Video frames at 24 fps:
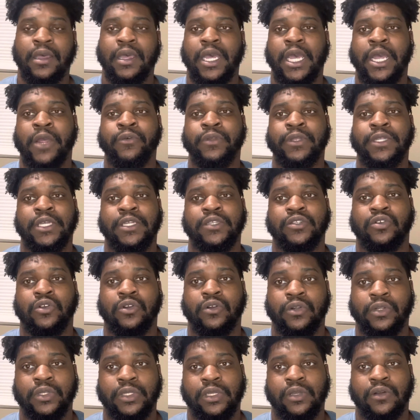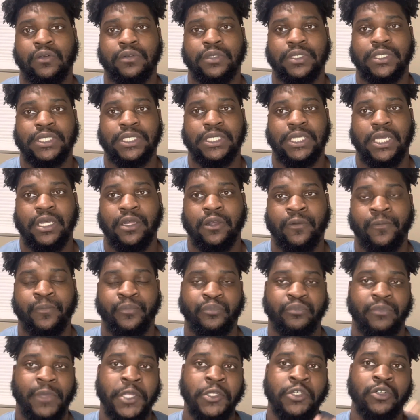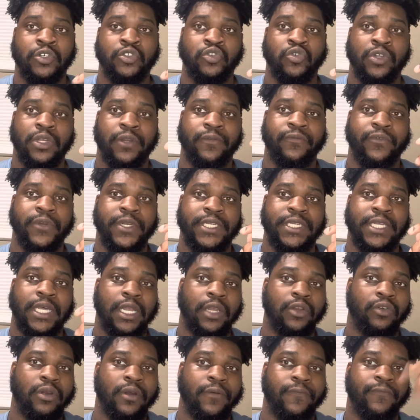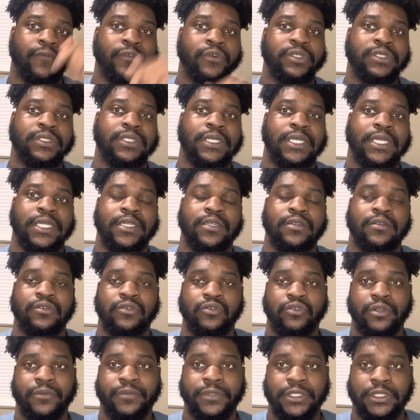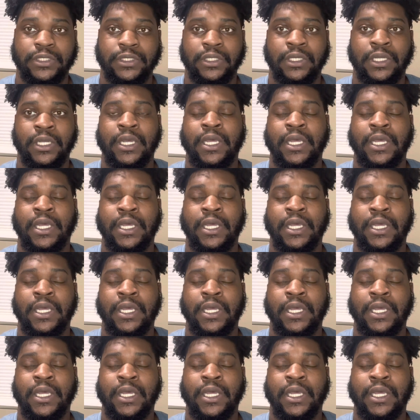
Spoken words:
Everything is currently on sale. Make sure to join the free Telegram first link in the description,